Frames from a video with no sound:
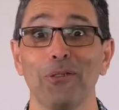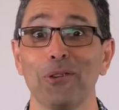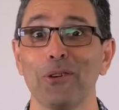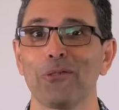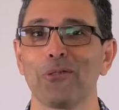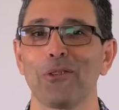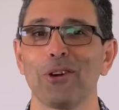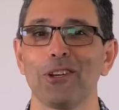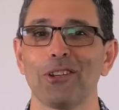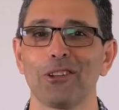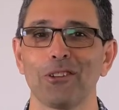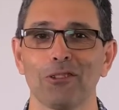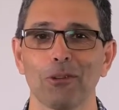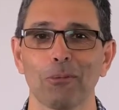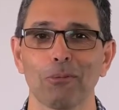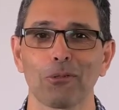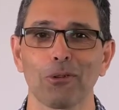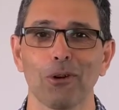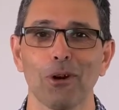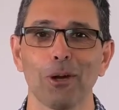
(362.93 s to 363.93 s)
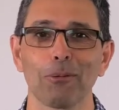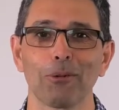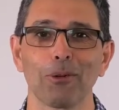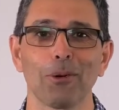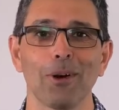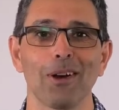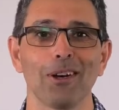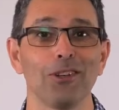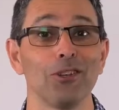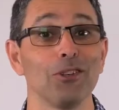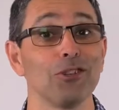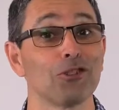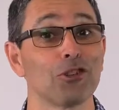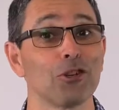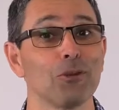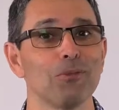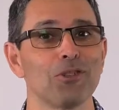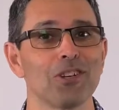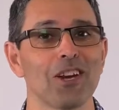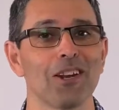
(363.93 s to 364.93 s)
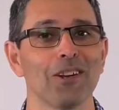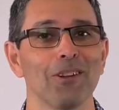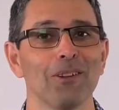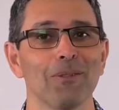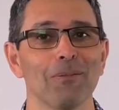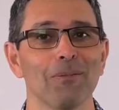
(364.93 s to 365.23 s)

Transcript: feel free to subscribe to our YouTube channel.